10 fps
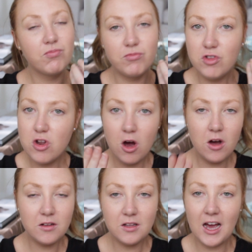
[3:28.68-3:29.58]

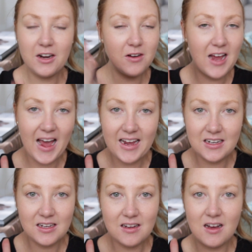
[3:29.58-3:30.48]
not, I don't hate
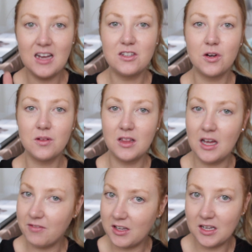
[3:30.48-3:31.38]
it. I don't
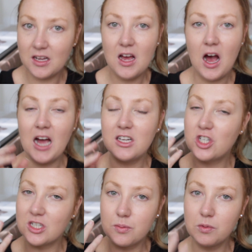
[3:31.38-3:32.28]
love it. I
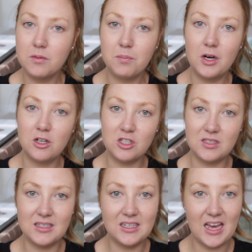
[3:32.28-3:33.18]
just wouldn't
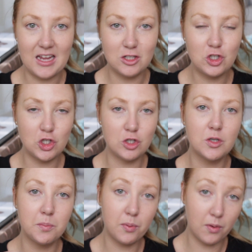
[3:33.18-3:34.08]
purchase it again due
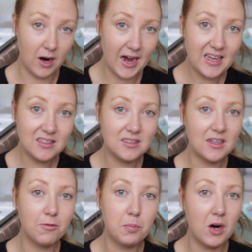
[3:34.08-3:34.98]
to price.
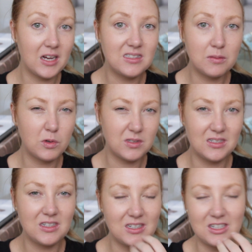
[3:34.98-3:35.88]
If pricing
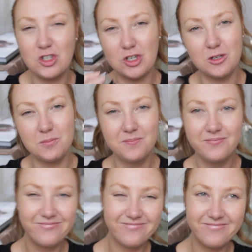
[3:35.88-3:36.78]
wasn't an issue,
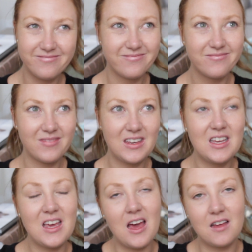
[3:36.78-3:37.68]

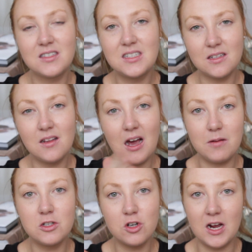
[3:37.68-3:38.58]
yeah, still
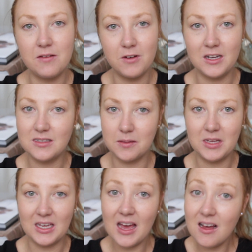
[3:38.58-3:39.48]
I would try and find
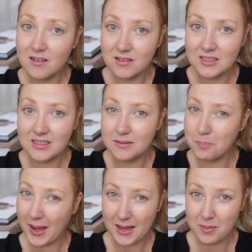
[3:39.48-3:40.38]
something else
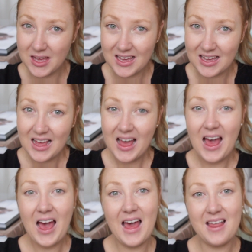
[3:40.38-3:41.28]
maybe.
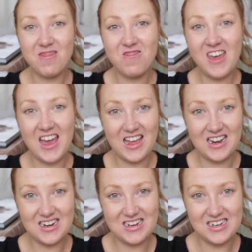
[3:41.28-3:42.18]
And
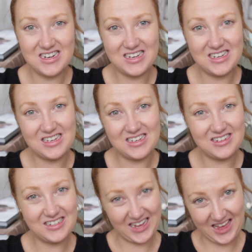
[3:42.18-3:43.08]
then,
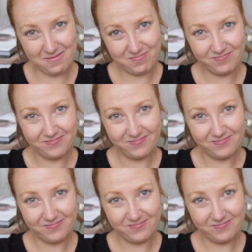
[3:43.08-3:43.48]
yeah,